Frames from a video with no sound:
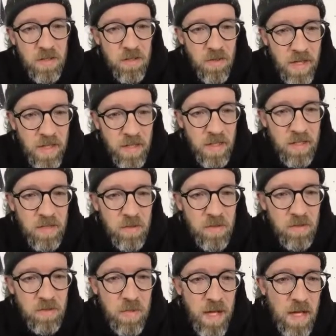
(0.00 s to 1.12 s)
the train lines were
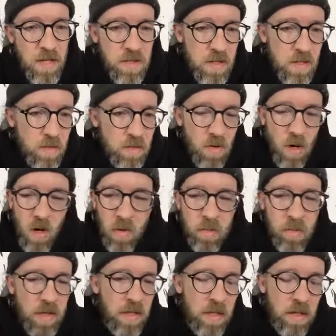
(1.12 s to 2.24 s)
smashed, and it was all
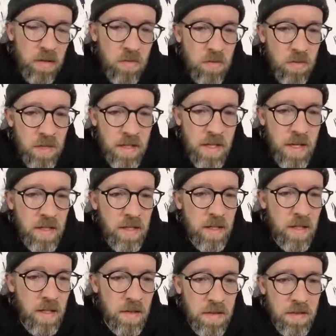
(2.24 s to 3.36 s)
bleeding through
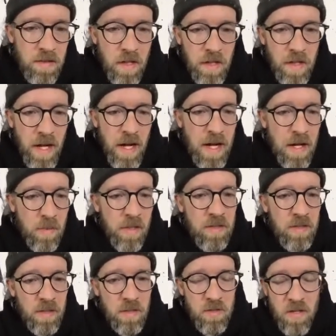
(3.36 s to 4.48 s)
Connecticut on the
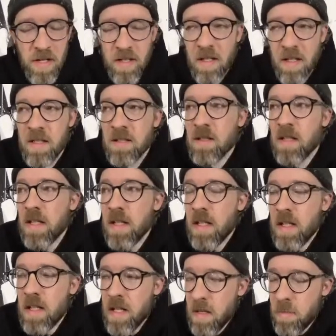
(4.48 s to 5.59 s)
highways, on the train lines.
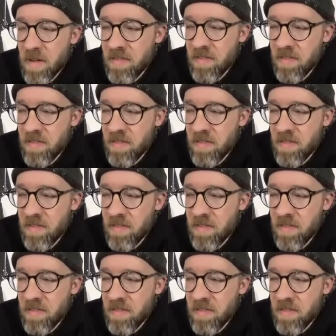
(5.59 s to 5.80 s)
And my